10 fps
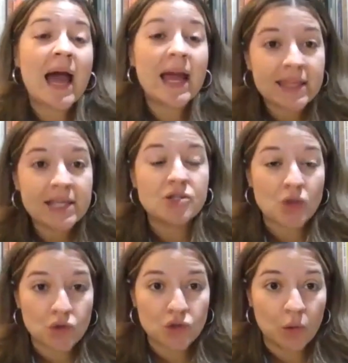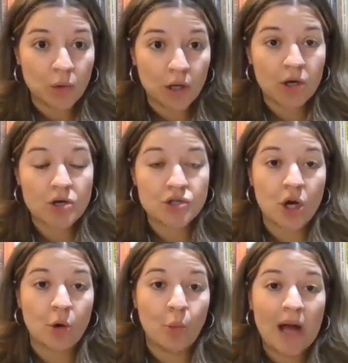I think social workers
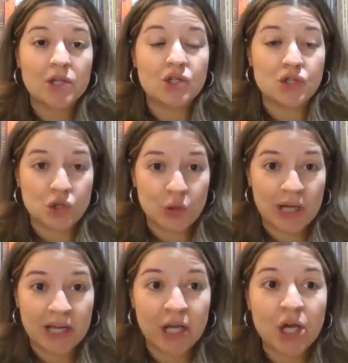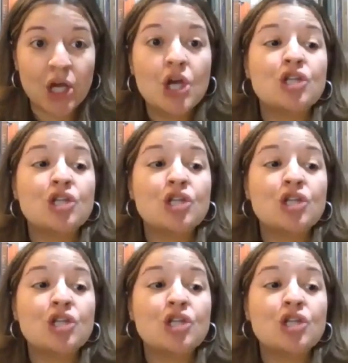are well suited